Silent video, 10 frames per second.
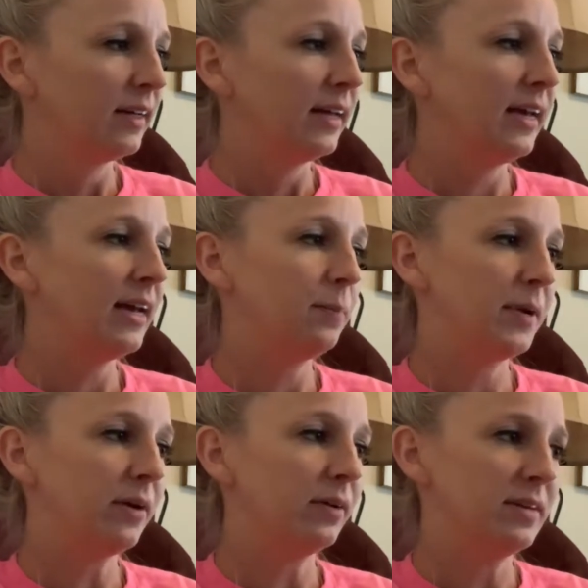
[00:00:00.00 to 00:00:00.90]
He had
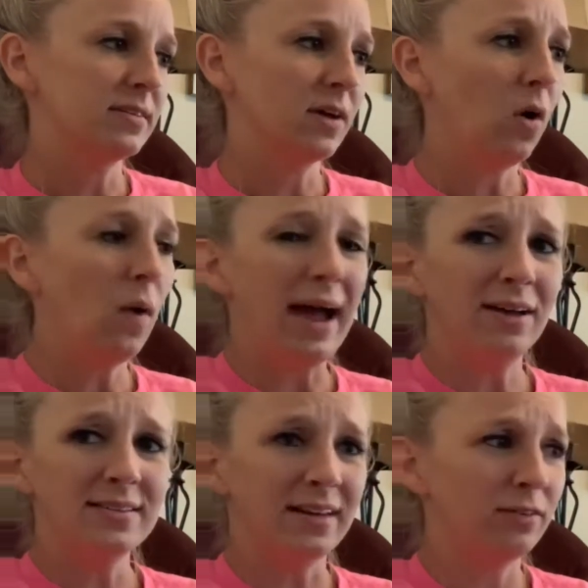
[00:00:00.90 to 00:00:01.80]
built his whole
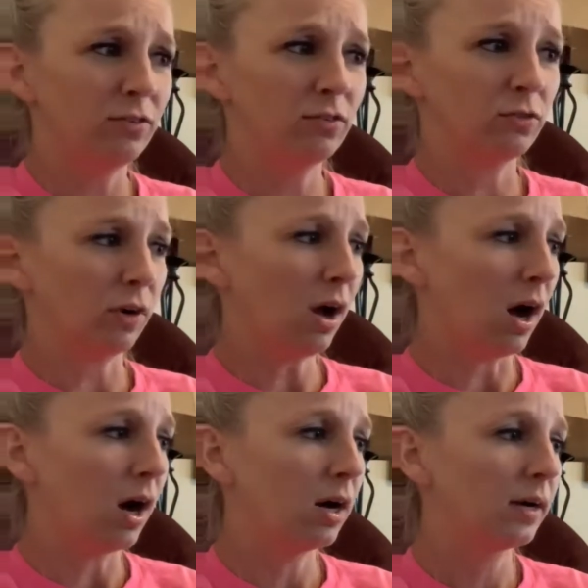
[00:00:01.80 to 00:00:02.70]
house out of
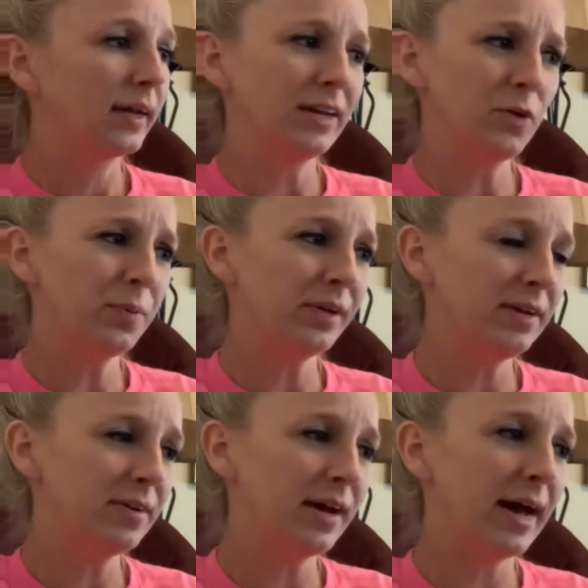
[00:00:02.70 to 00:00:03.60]
straw. Can you
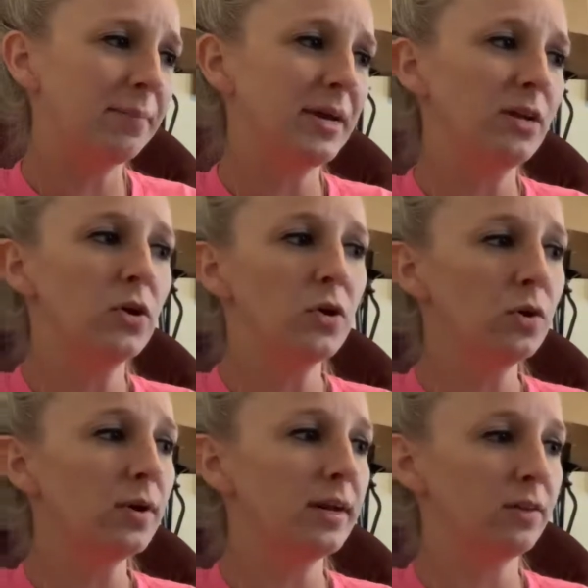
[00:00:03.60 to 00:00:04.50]
believe it? I mean,
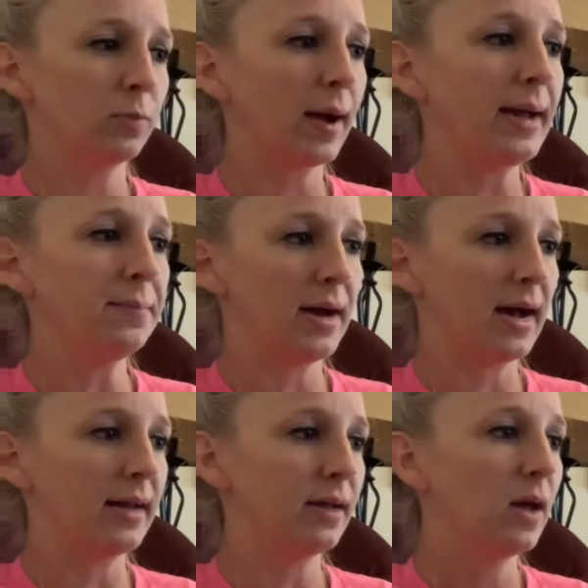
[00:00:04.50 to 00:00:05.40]
who in his right
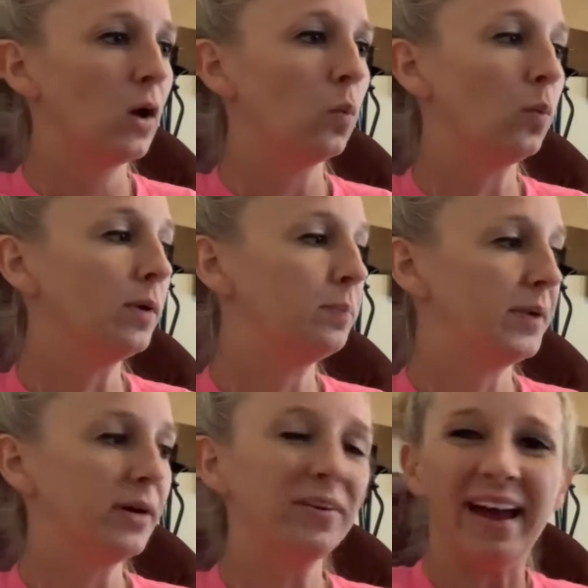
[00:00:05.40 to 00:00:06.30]
mind would
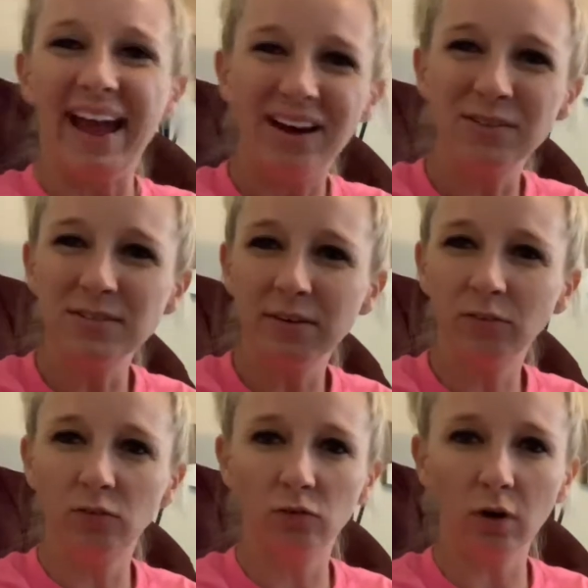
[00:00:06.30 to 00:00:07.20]
build a house of
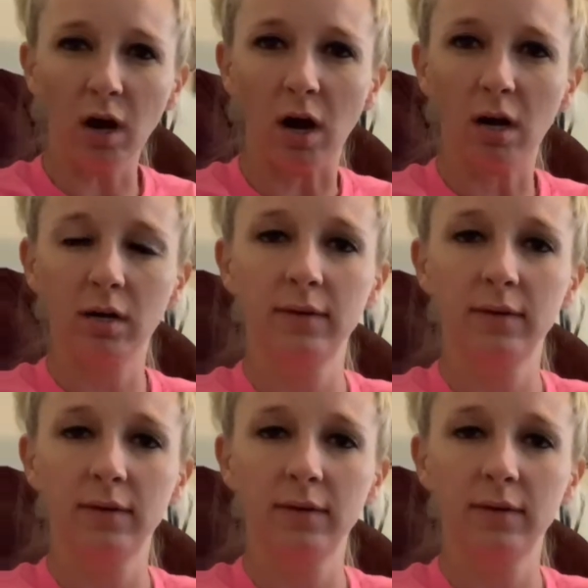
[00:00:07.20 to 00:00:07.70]
straw?